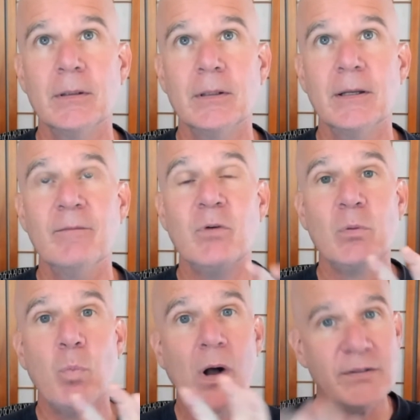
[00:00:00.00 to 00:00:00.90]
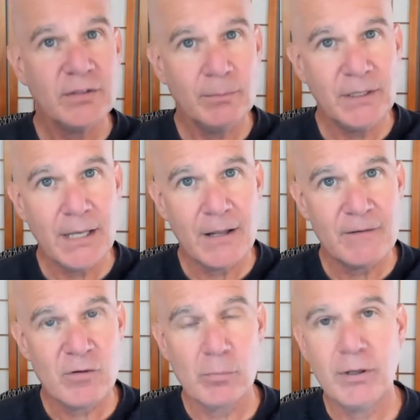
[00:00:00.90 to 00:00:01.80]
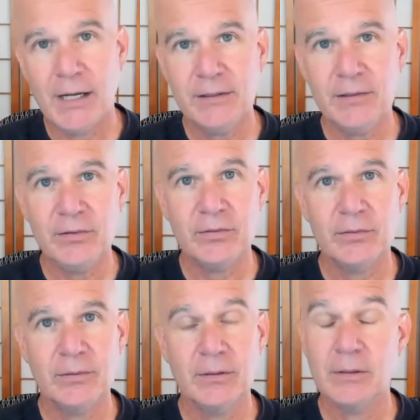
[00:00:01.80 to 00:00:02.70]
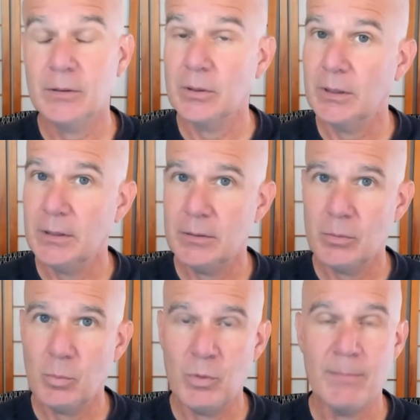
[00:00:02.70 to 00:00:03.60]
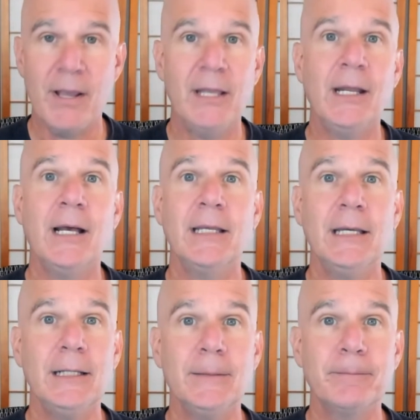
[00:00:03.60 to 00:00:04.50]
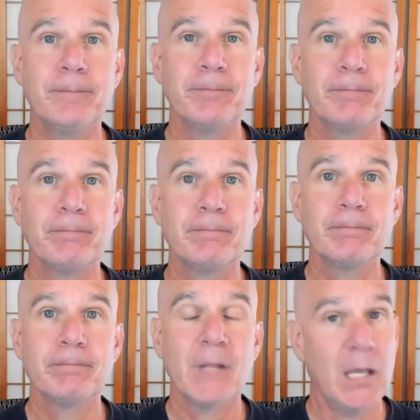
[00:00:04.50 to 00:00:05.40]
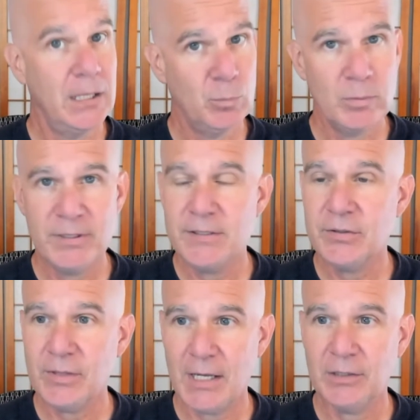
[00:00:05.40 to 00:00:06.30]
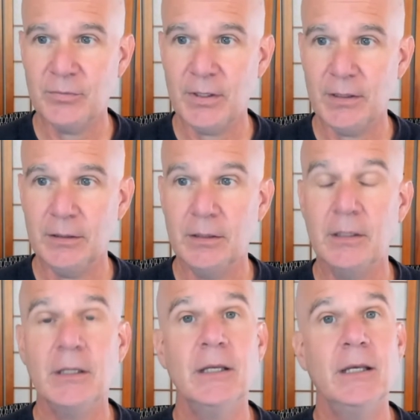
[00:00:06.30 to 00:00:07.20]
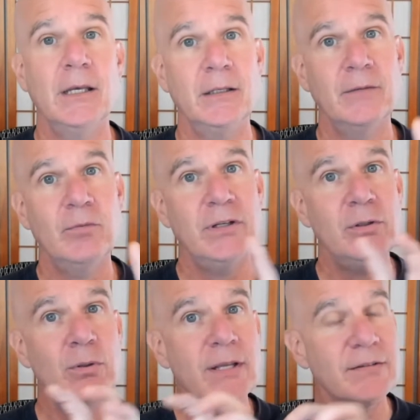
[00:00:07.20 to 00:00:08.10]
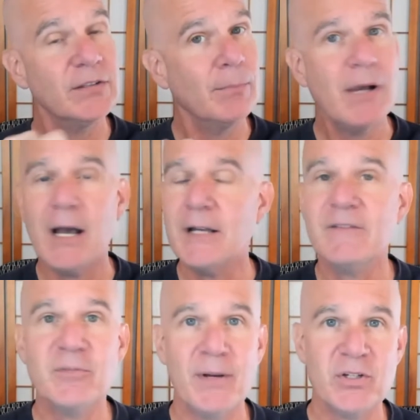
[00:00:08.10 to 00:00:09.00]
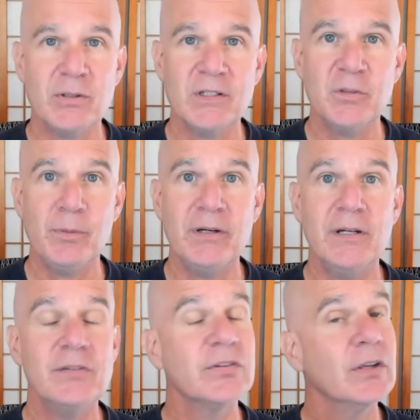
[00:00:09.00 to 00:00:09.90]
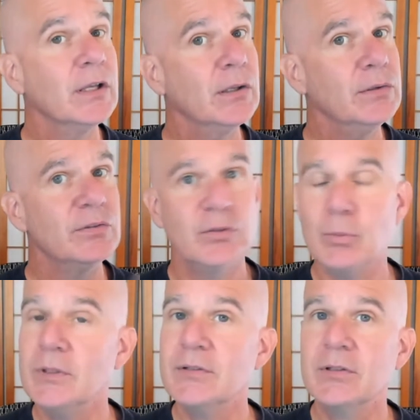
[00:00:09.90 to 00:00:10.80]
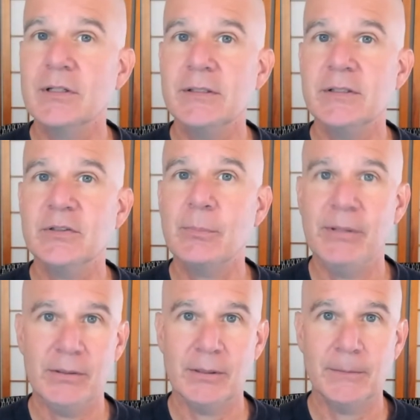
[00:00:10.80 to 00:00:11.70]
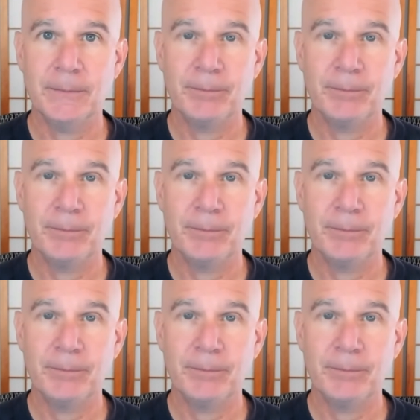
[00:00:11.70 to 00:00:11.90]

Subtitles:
if we want something out of our practice, we may not get it and we'll be dissatisfied. And if we do get some kind of special experience, soon it's going to disappear.